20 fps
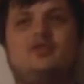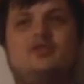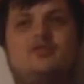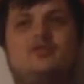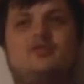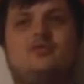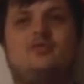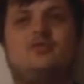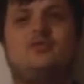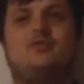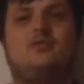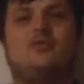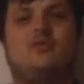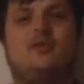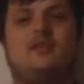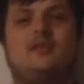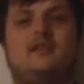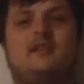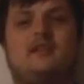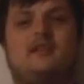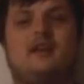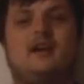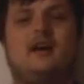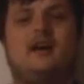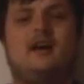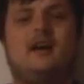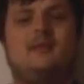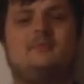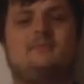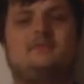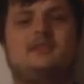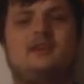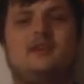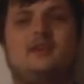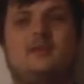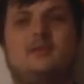to two other types